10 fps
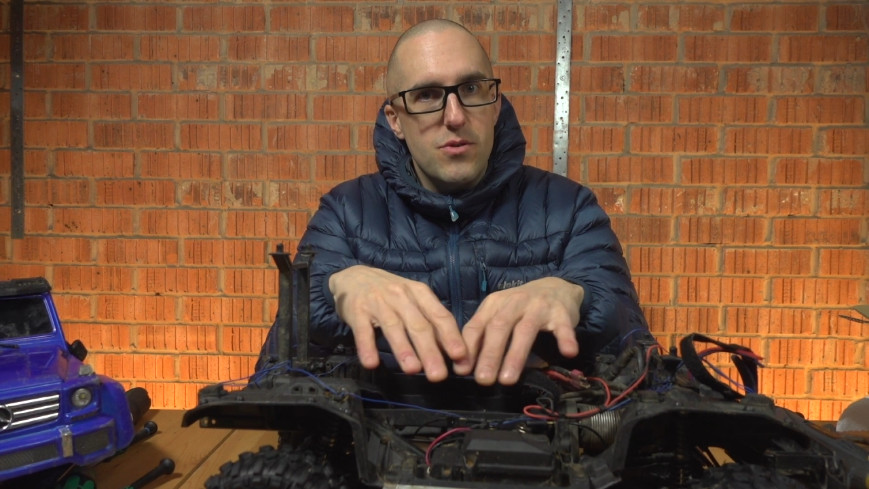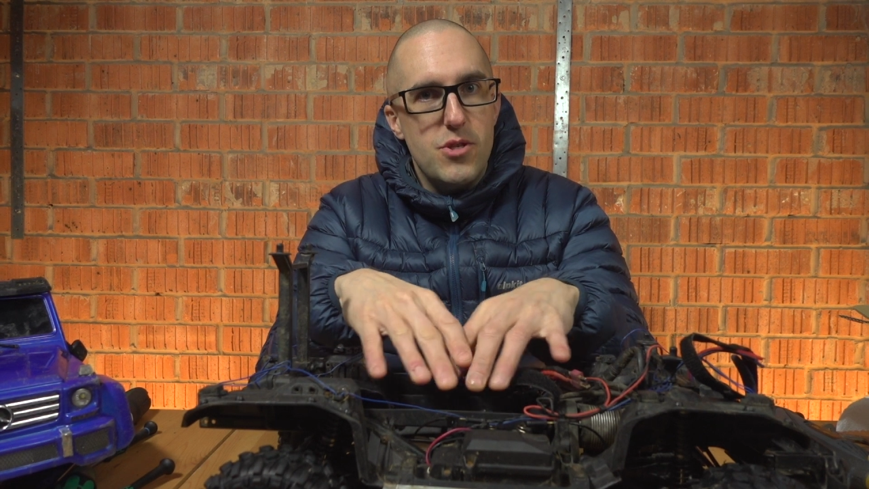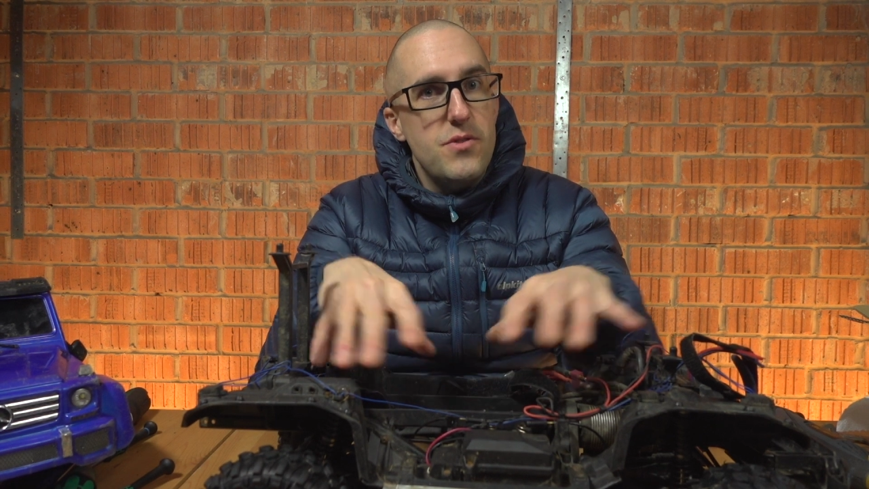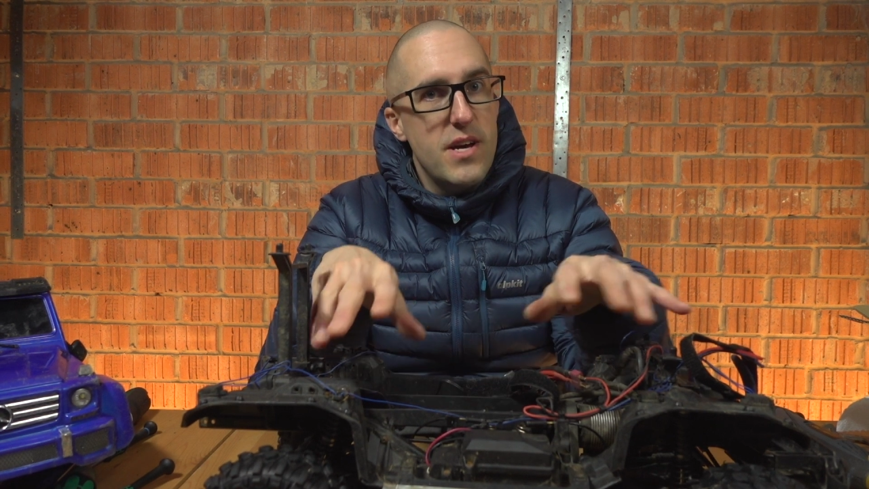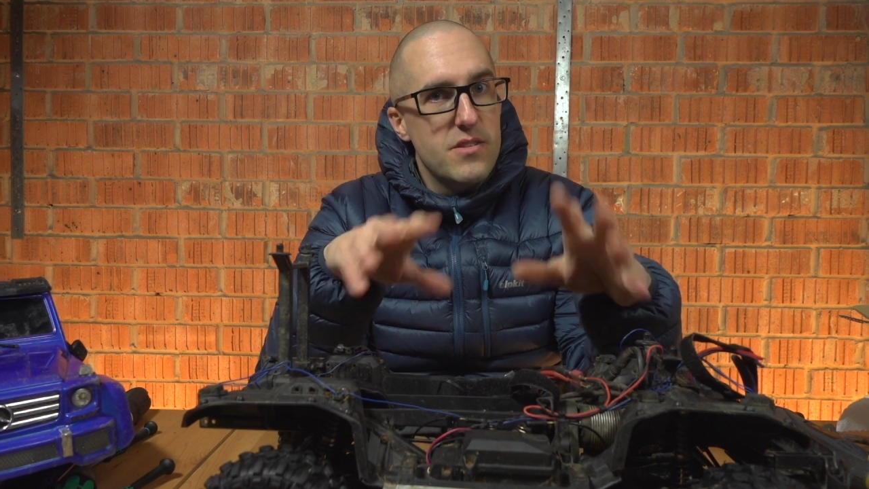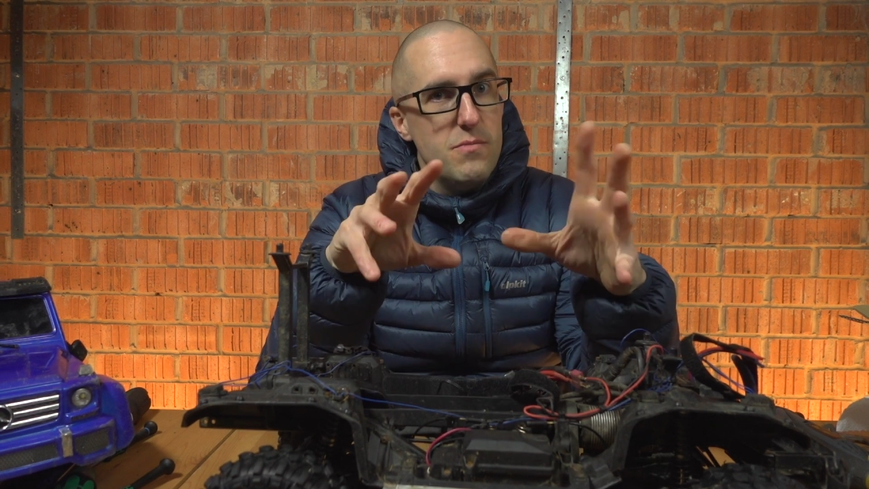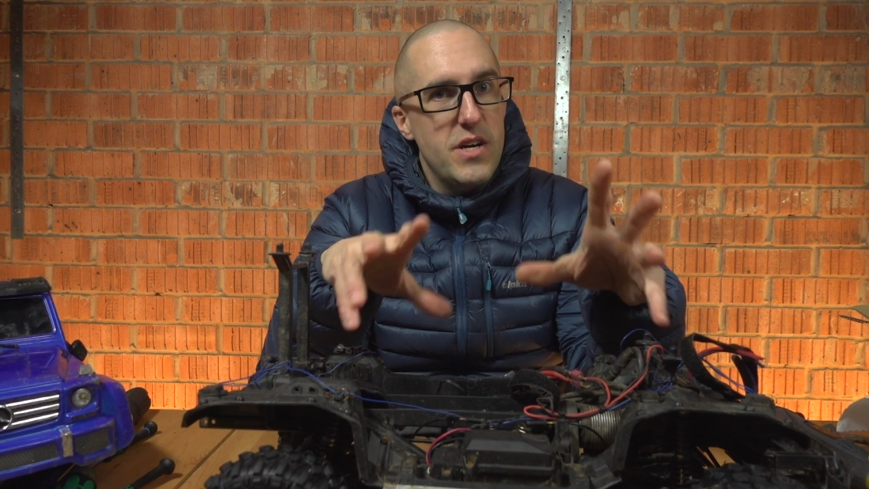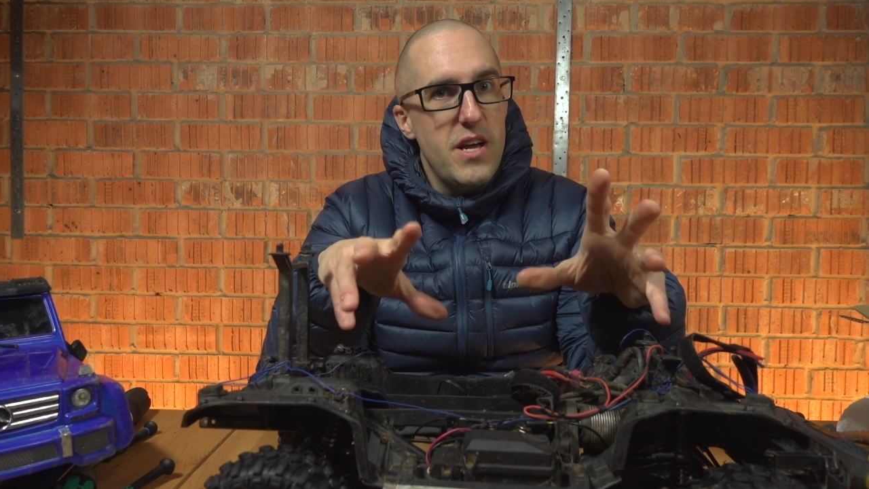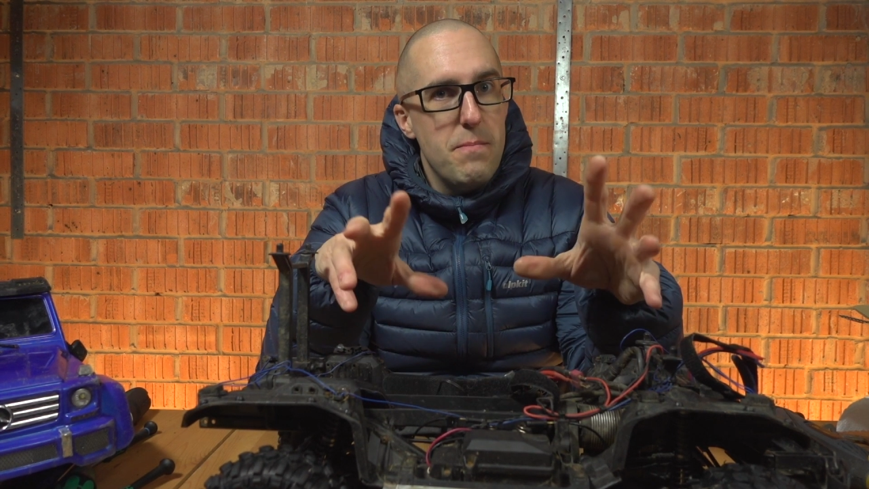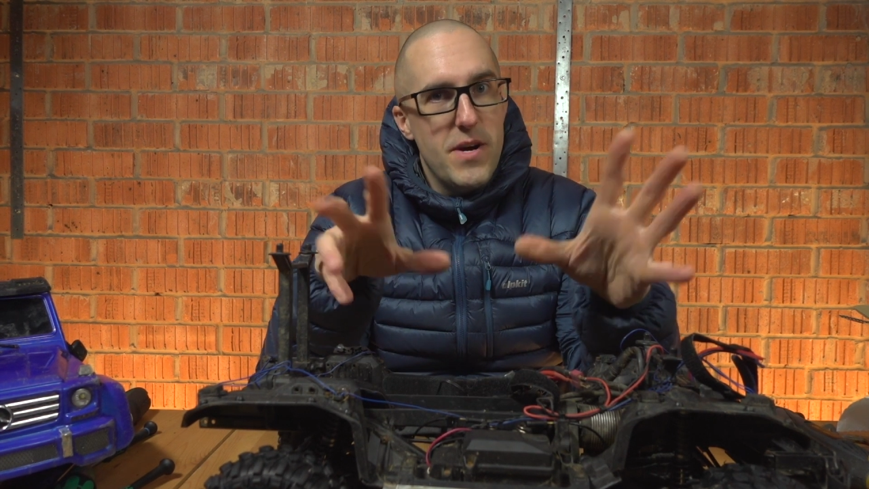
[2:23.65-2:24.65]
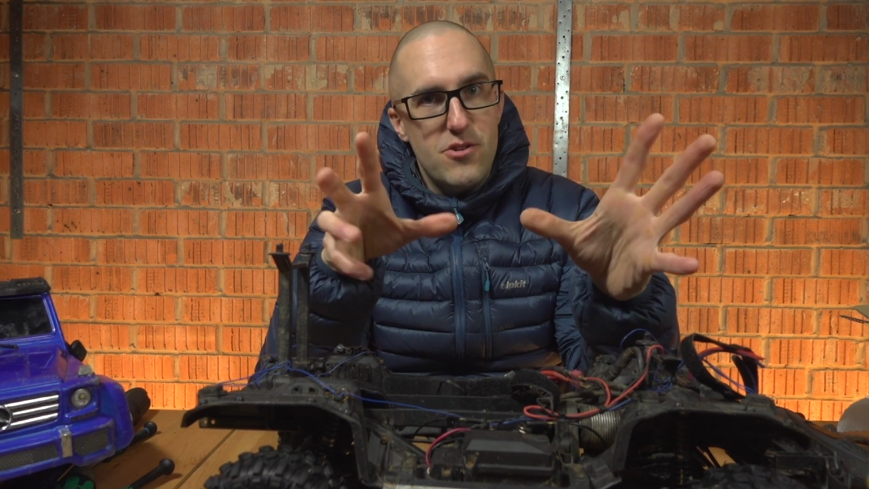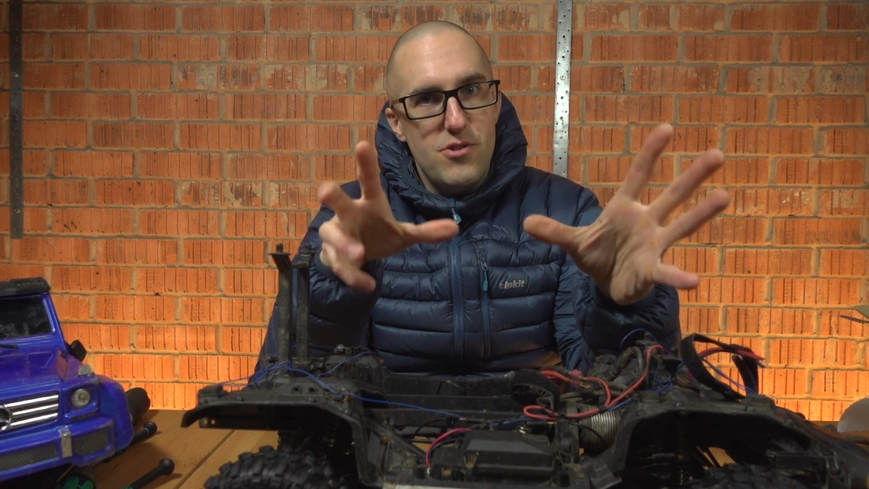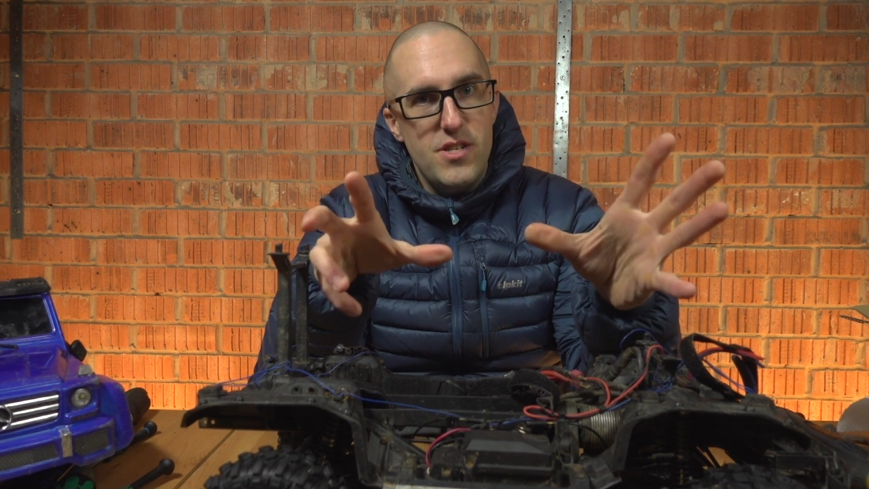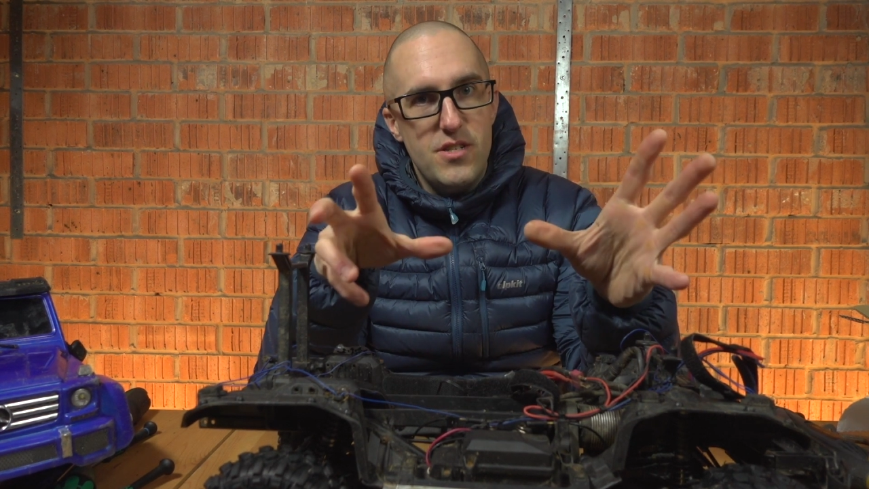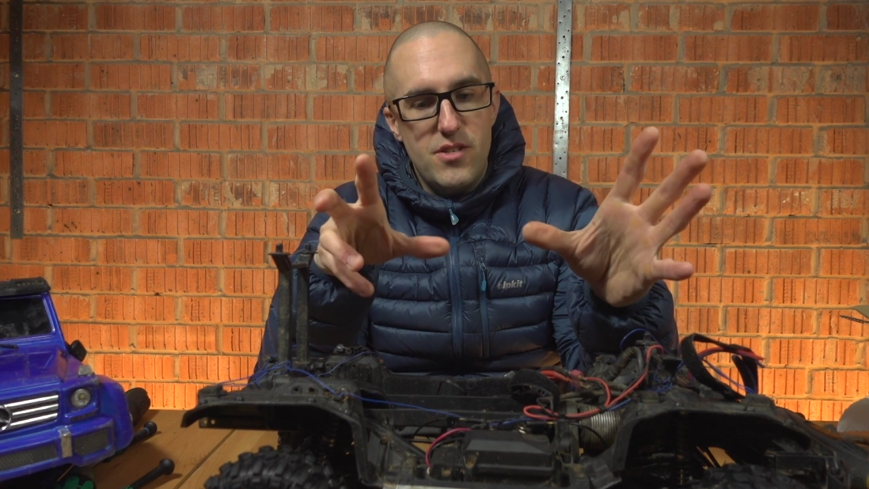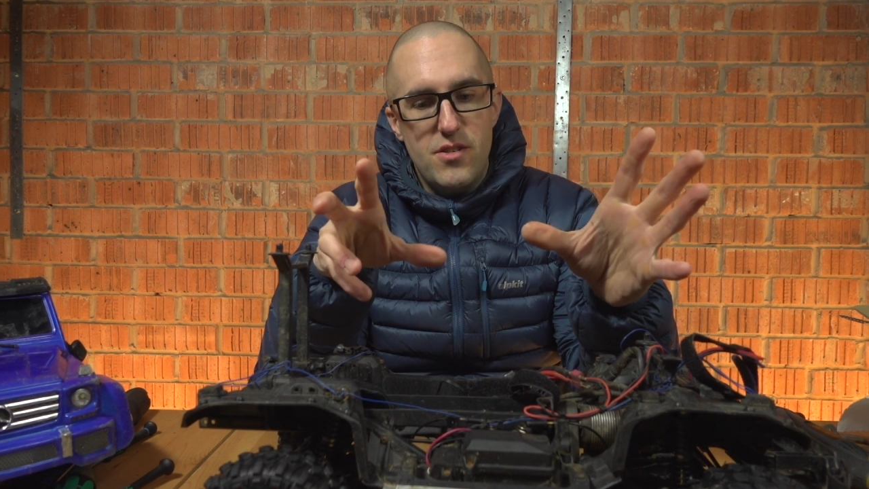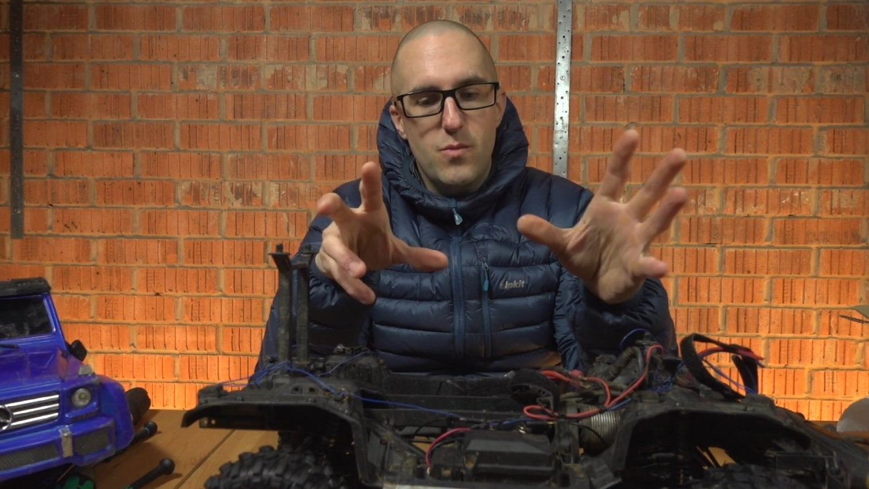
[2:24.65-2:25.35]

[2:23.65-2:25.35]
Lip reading: 2,000 milliamp batteries,